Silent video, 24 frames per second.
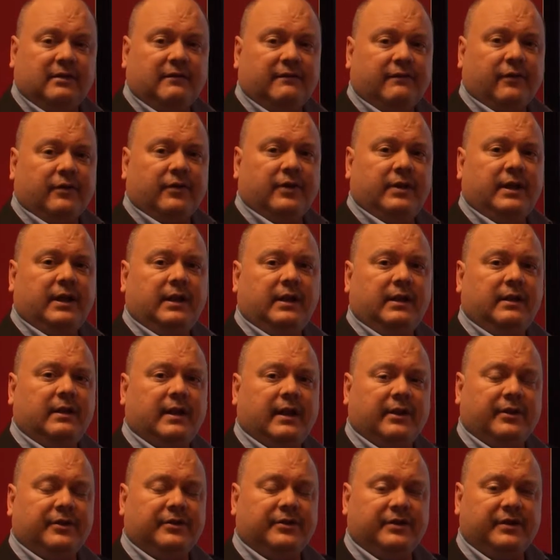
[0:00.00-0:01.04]
for the
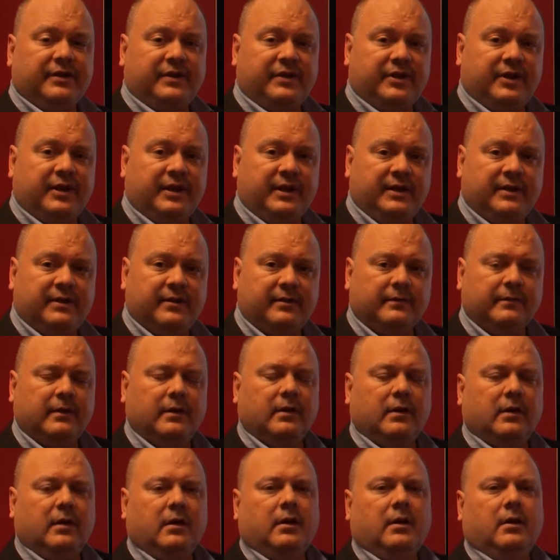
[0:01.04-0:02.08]
L's and C's.
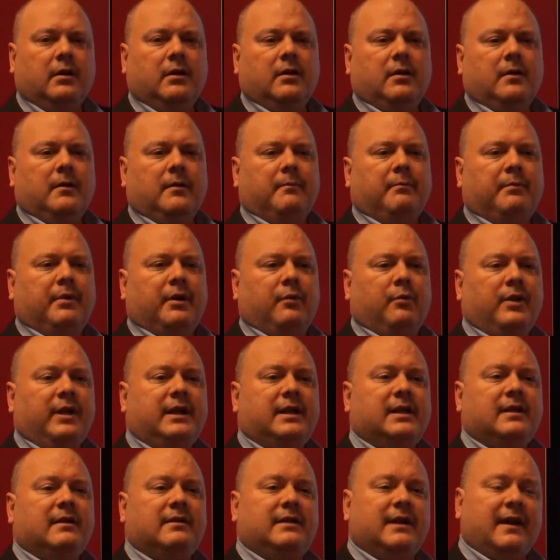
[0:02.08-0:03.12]
But we
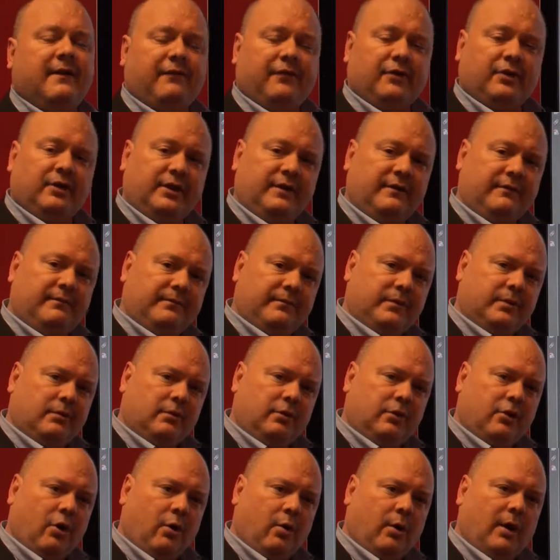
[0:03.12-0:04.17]
can definitely
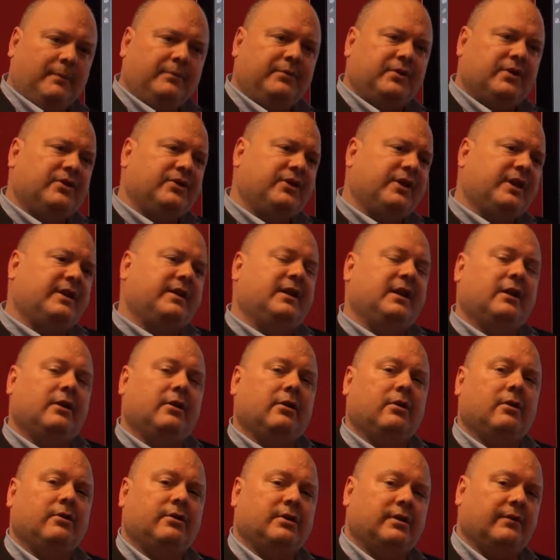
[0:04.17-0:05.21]
go up to 6
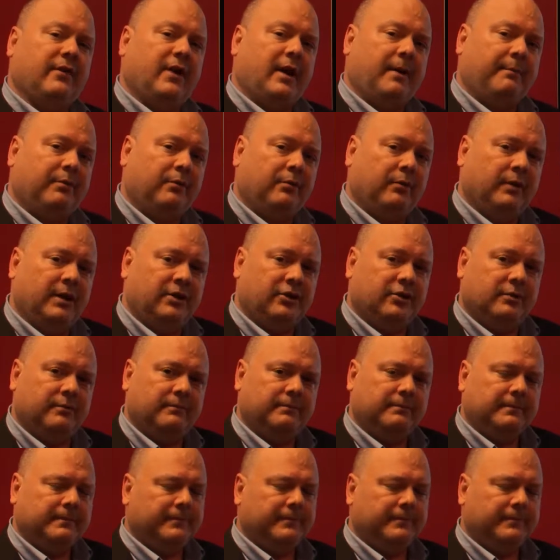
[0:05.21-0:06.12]
gigahertz of operation.